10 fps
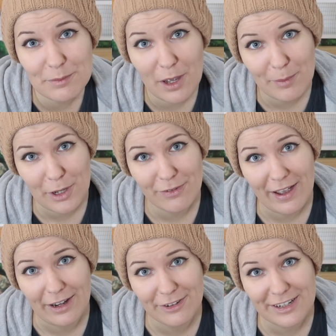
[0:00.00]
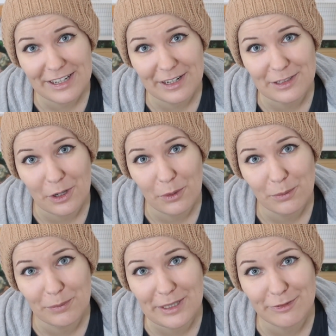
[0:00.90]
I'm coming off angry and I
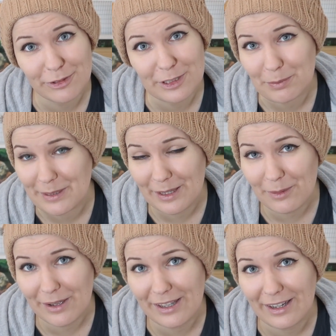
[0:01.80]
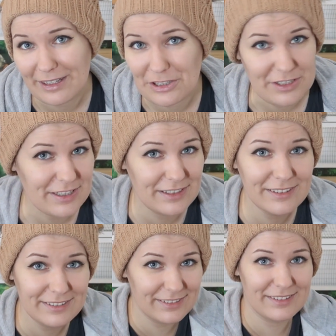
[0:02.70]
don't mean for it to be that way.
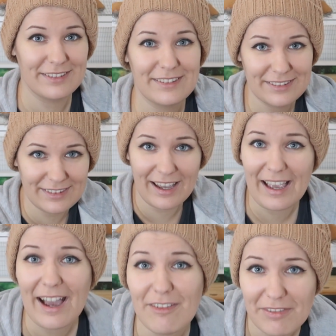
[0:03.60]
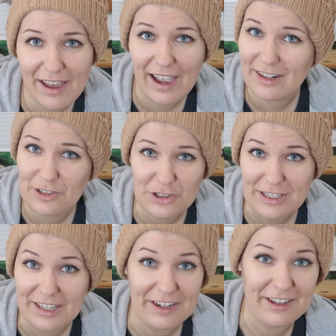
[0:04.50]
I have that
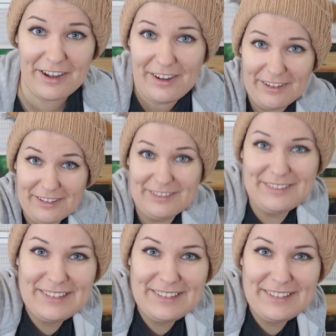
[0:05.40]
energy and I can't